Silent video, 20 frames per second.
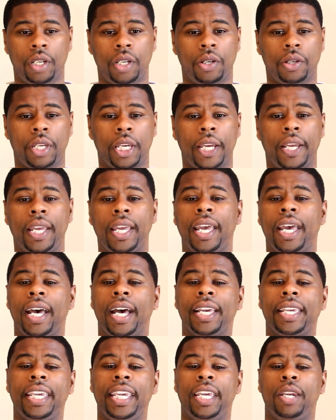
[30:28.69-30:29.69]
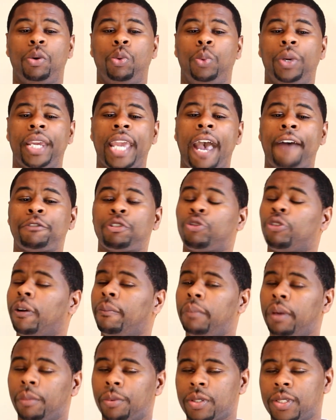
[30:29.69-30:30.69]
Okay? Again, we have to
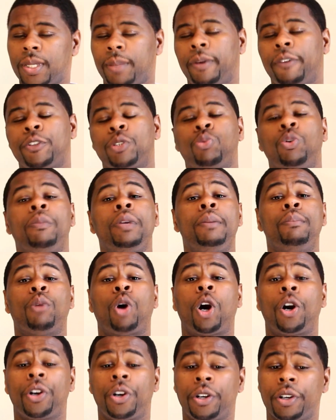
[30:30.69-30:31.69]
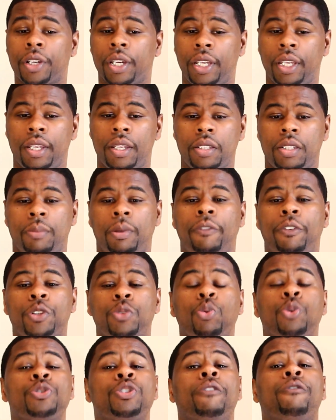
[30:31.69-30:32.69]
remember some of us will be martyred, some of us
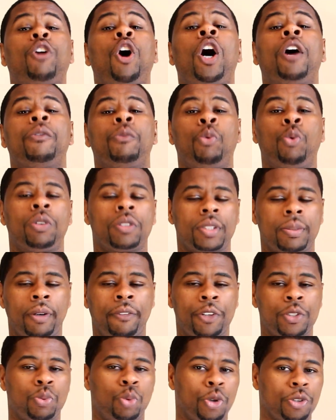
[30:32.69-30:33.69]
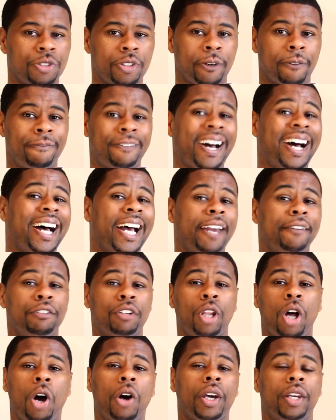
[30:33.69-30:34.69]
will survive, some of us will survive
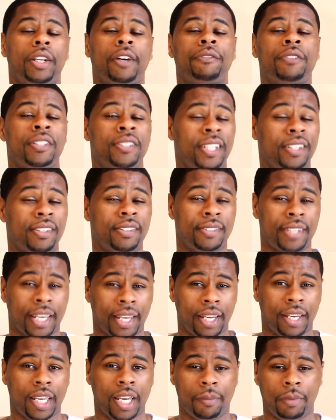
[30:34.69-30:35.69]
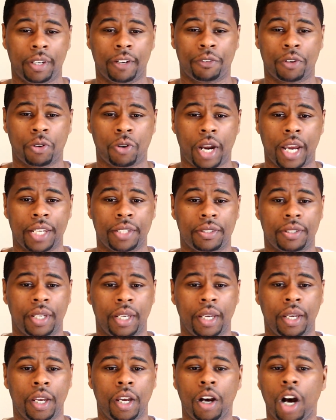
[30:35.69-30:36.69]
long enough to see the second coming of Christ.
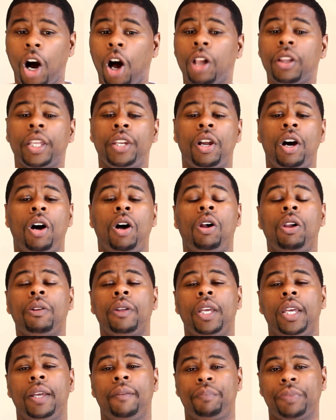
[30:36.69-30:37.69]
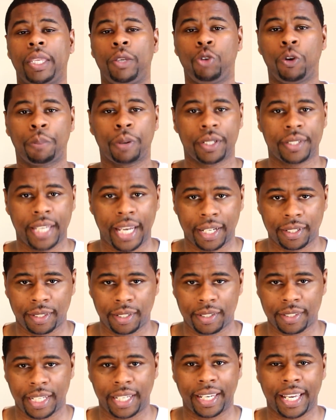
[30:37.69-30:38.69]
All in all, he will protect
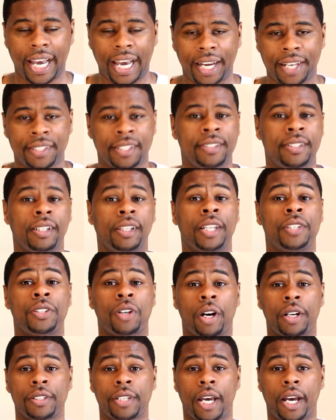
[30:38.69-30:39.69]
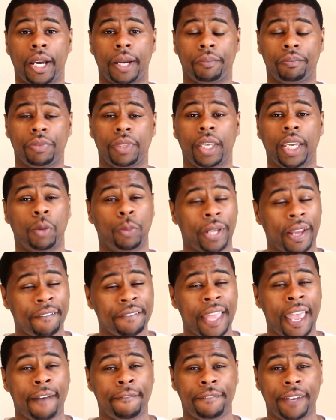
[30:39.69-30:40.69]
us and guide us until it's our time. And we have
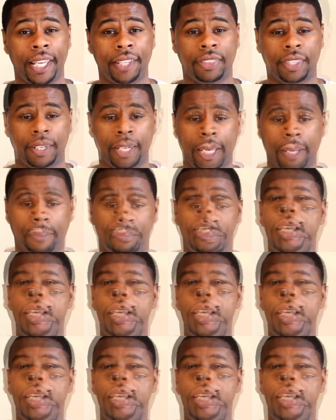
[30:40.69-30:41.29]
to have faith in that.